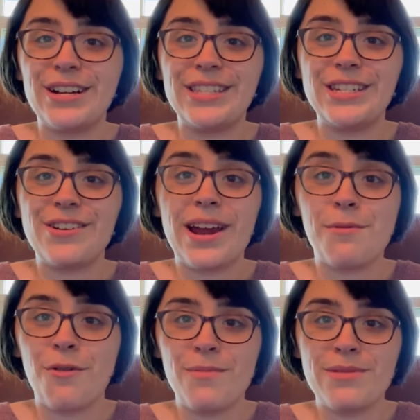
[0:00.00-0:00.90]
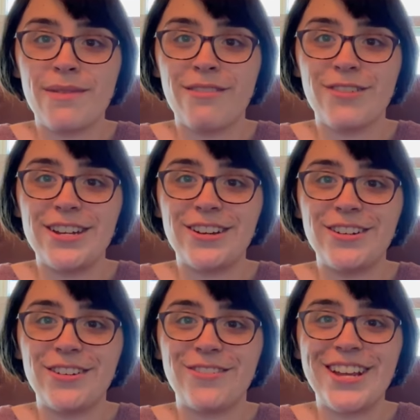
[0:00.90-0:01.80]
Instagram, or be my friend on
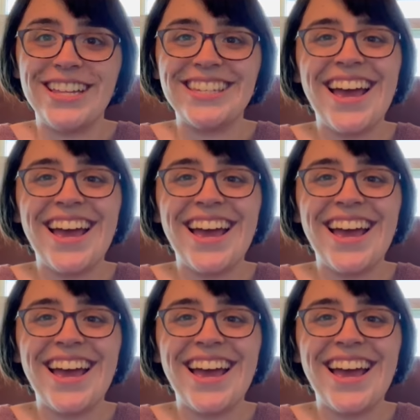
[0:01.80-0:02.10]
Goodreads.